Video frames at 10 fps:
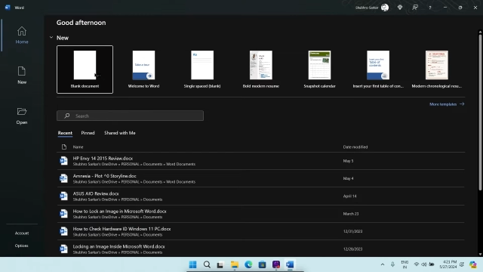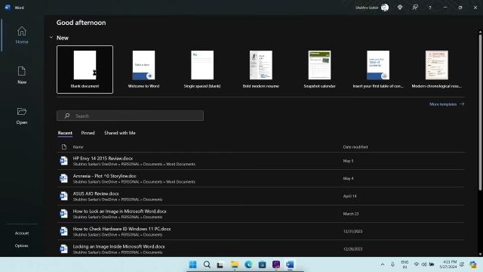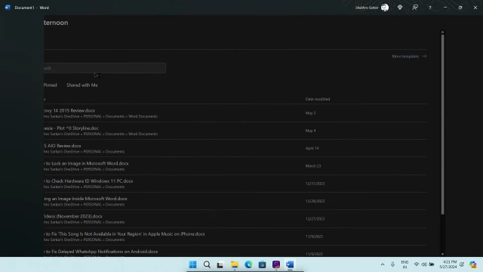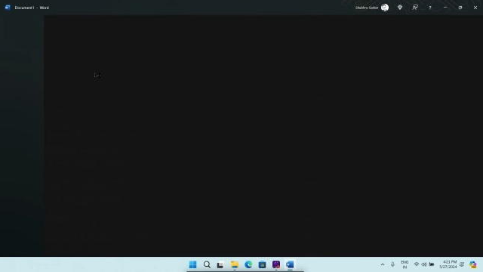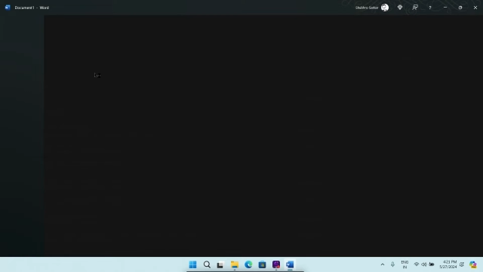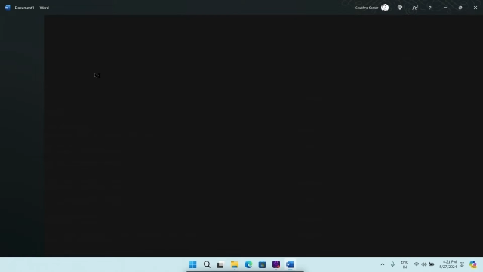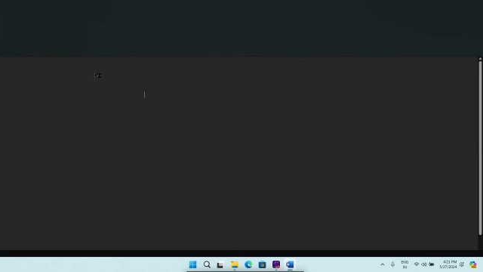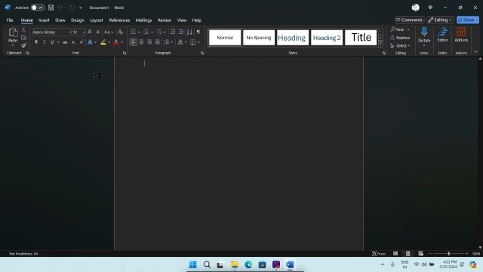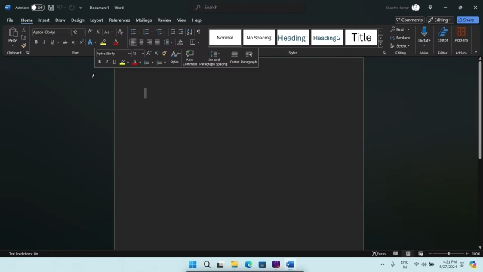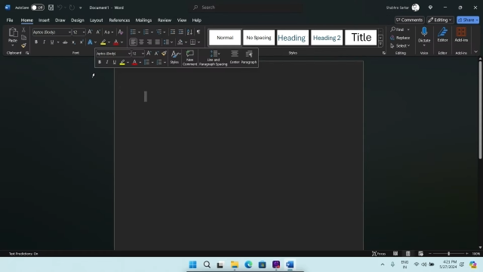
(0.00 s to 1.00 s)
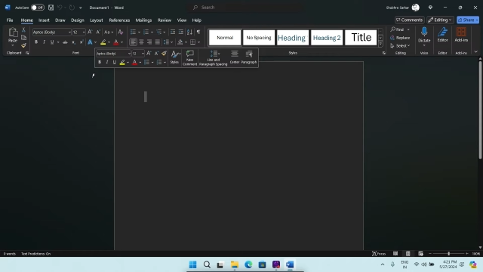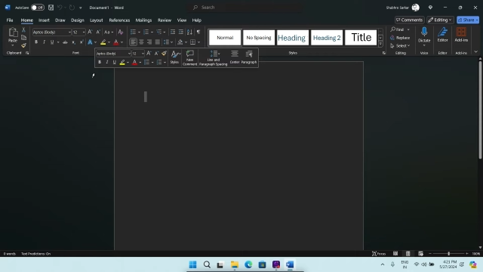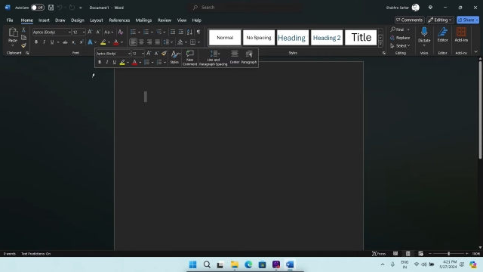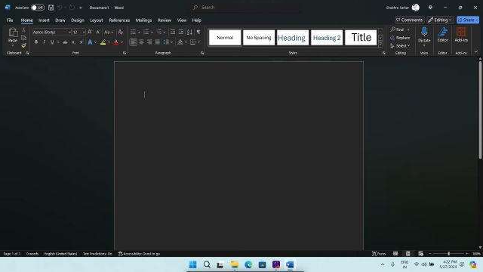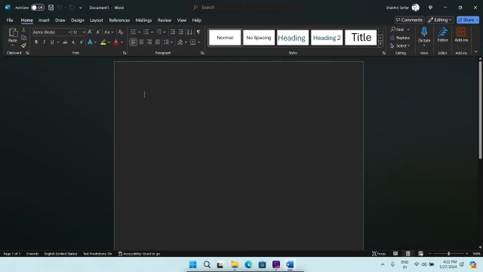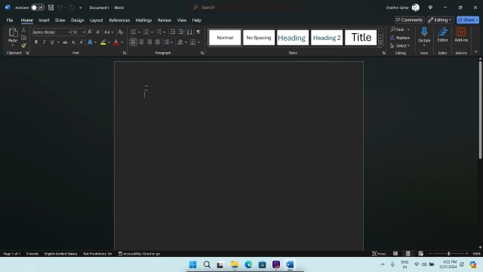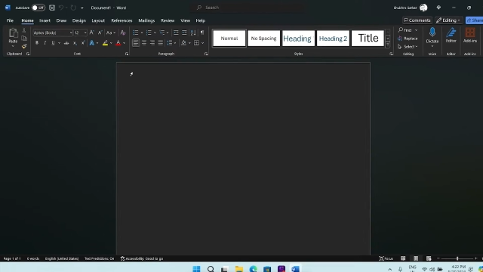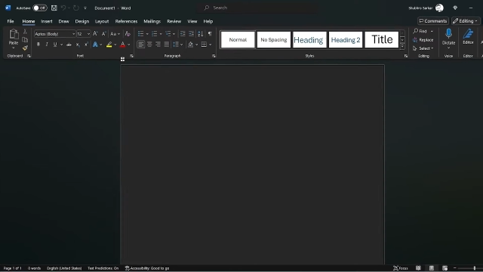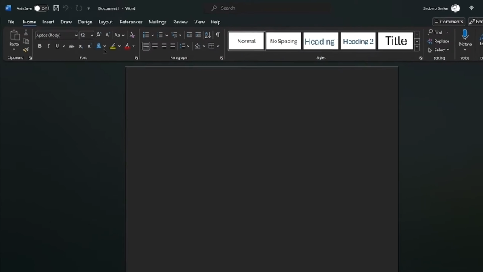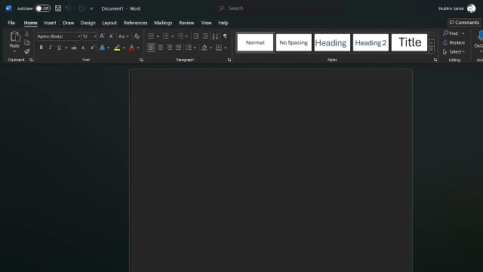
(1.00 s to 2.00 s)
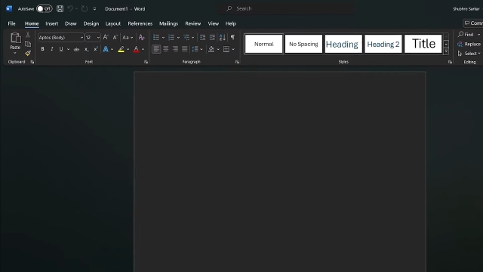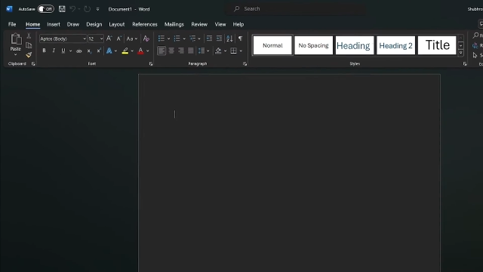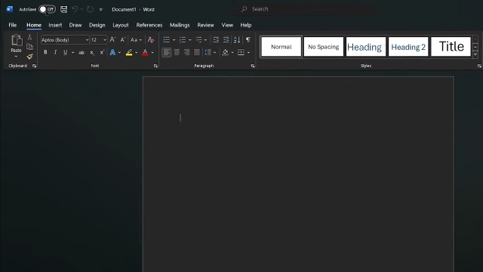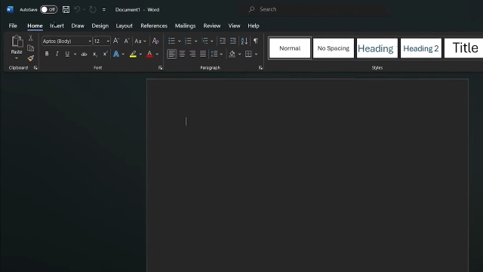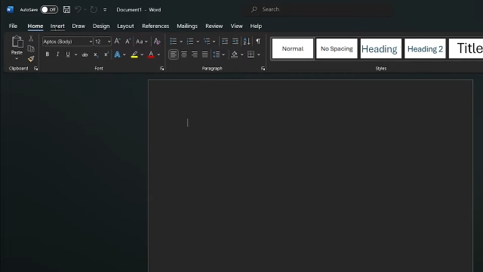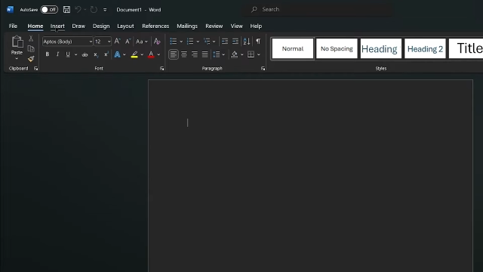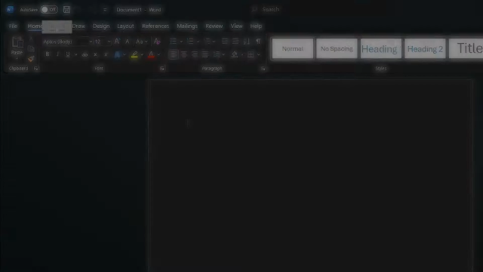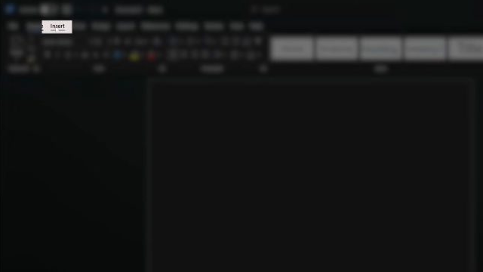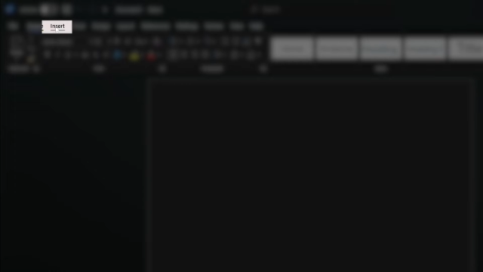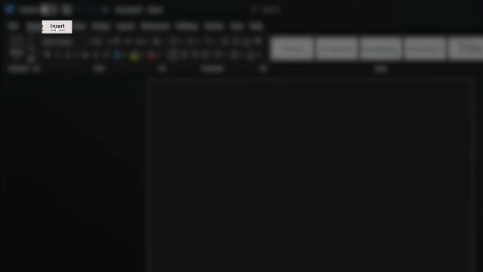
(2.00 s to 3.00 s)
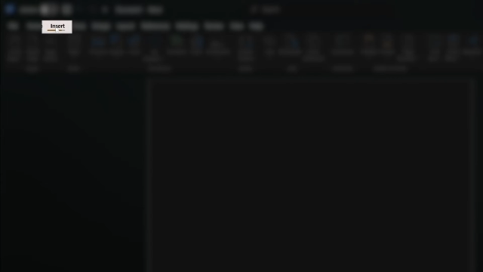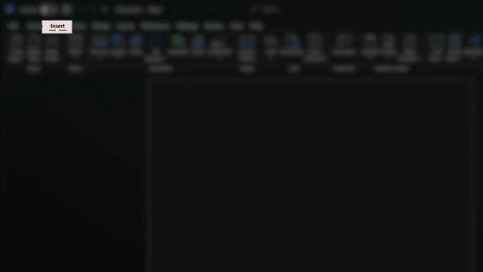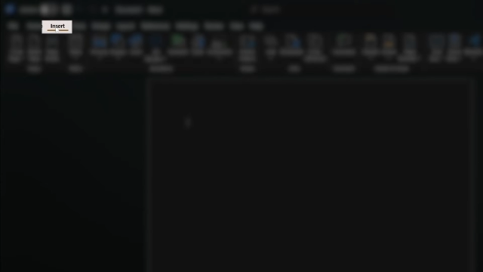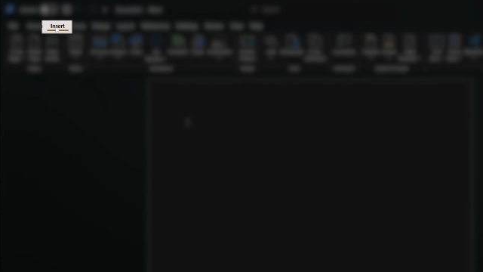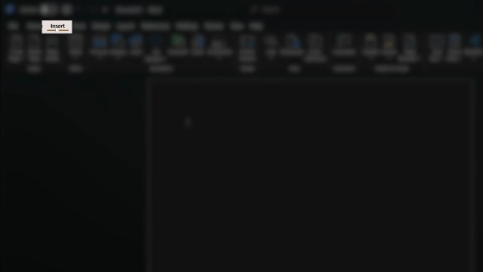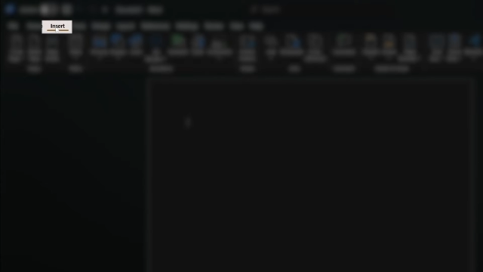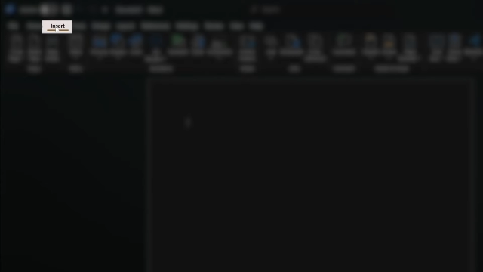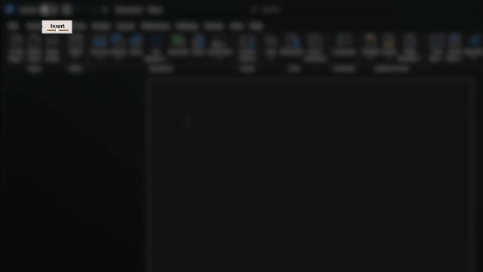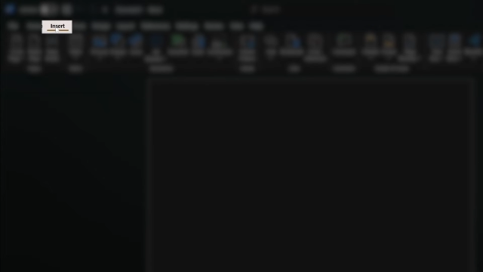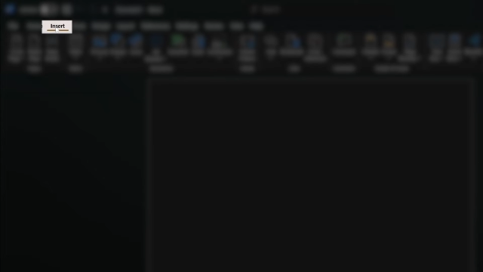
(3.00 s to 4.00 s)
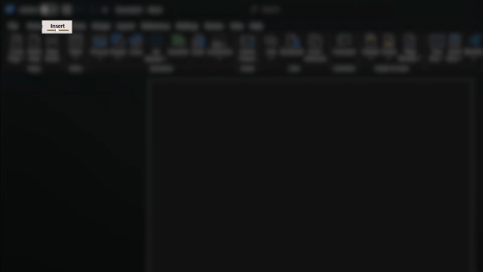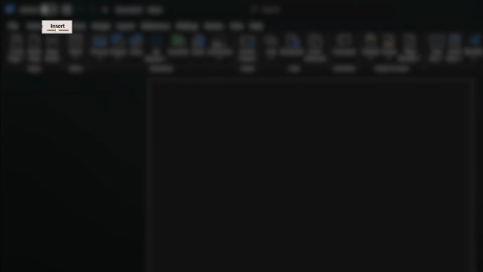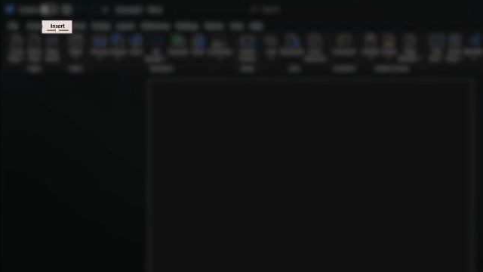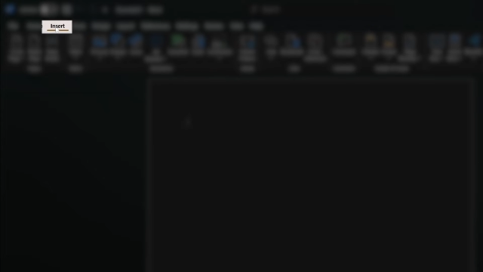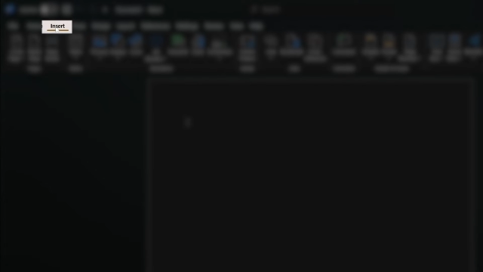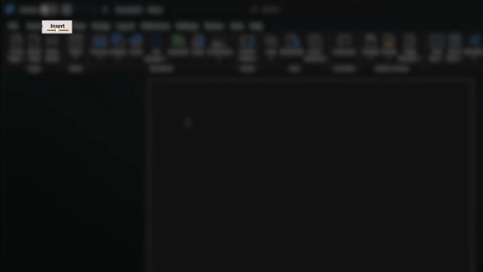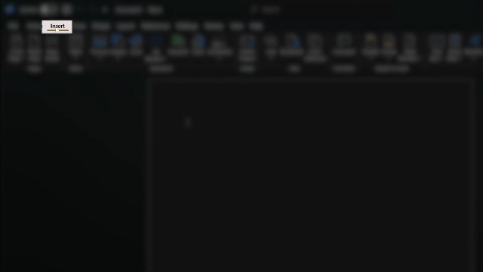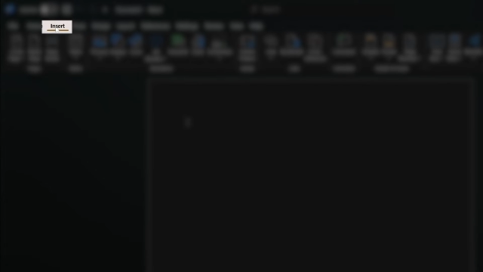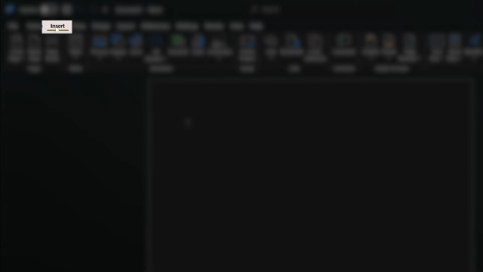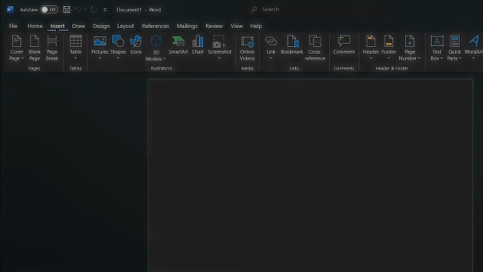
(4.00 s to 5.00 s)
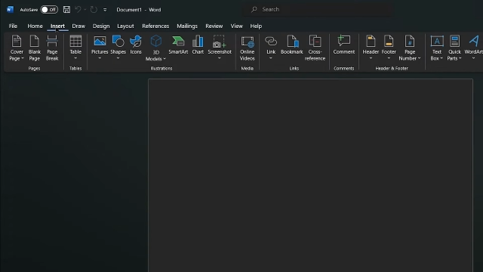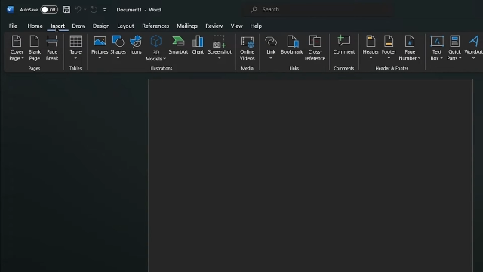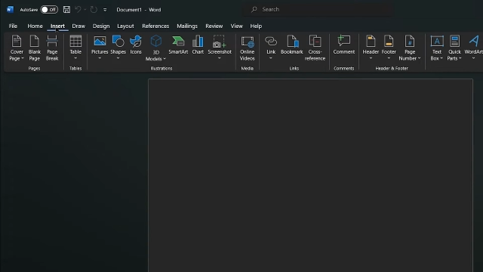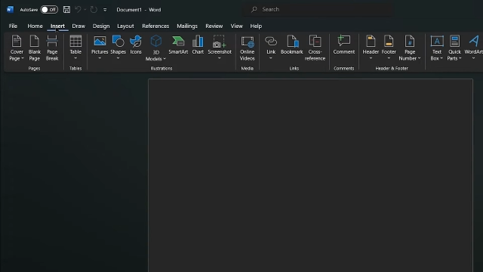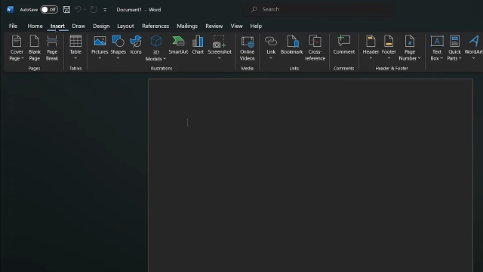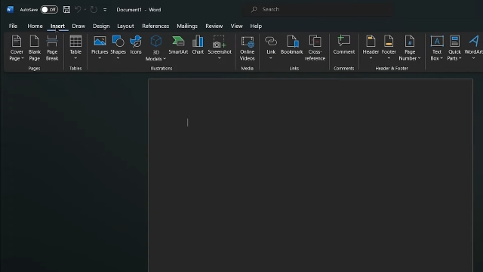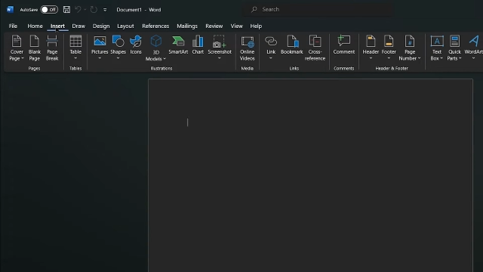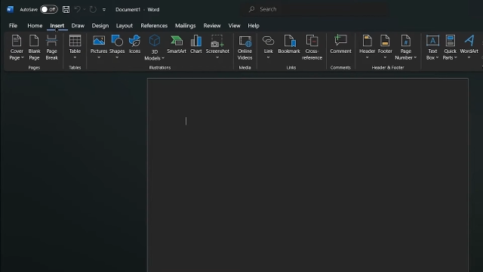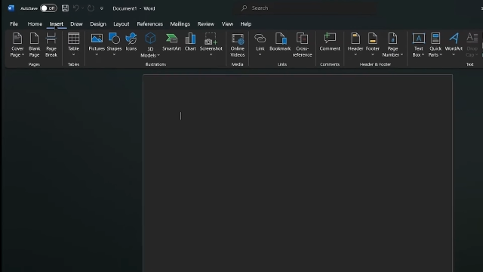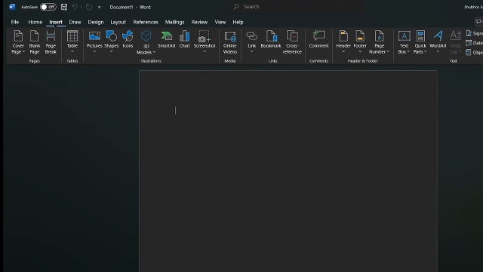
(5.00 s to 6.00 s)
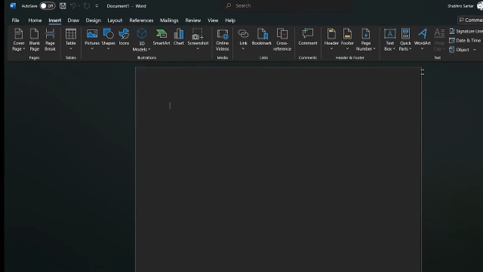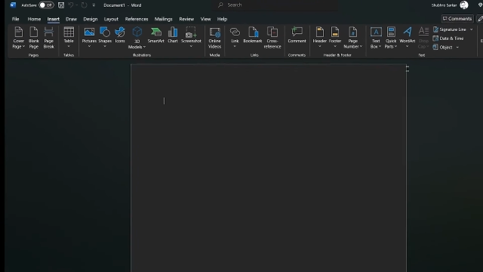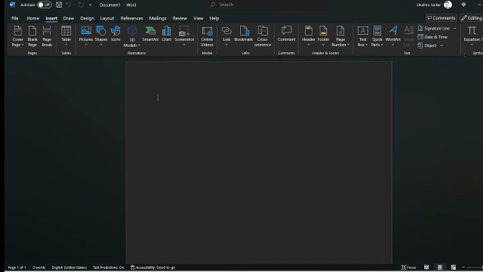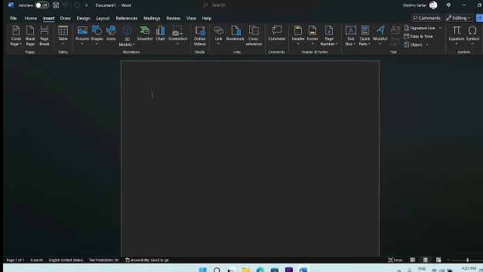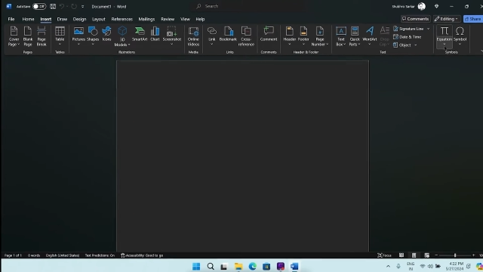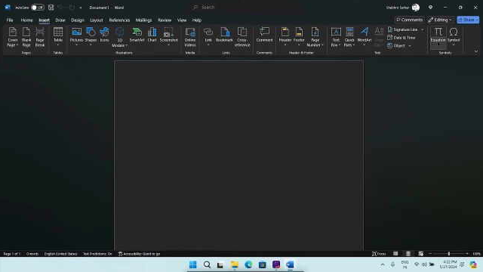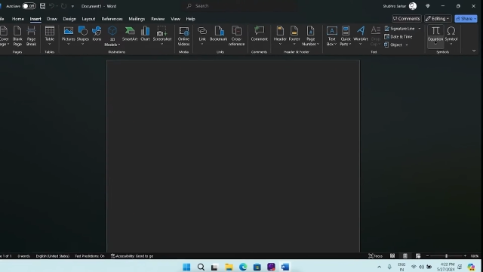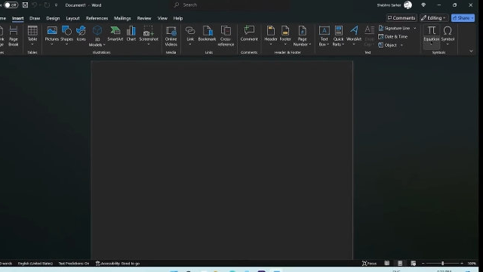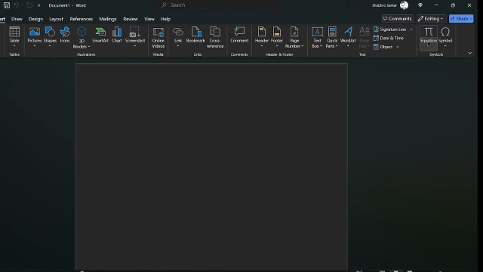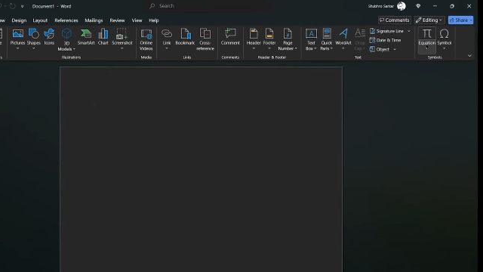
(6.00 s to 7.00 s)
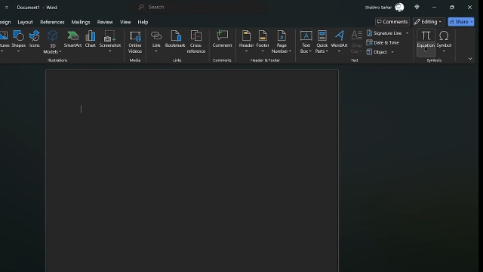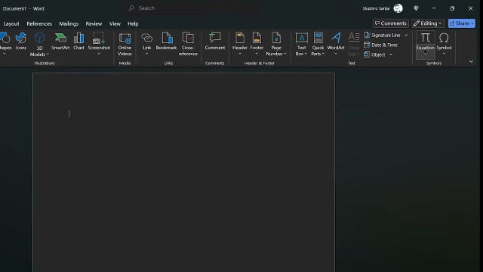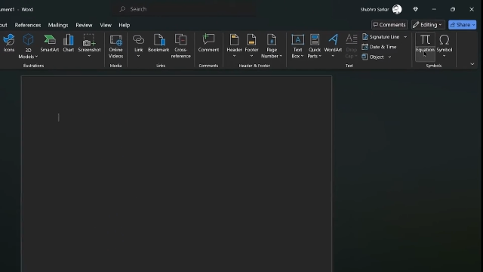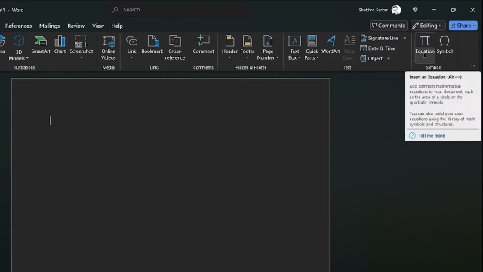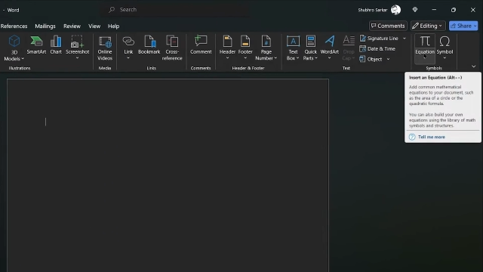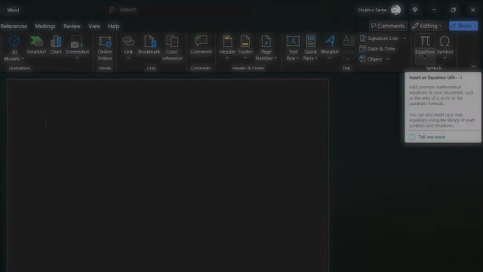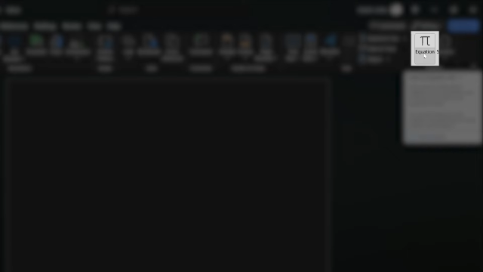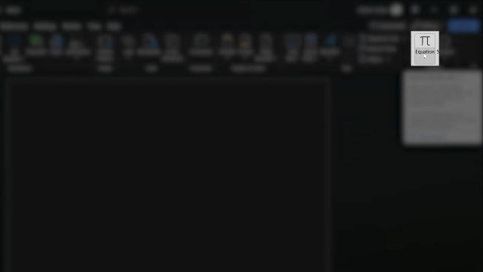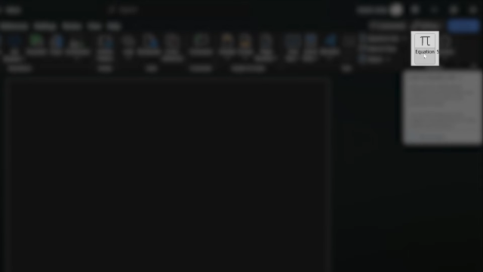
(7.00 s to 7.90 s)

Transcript: (no speaker visible)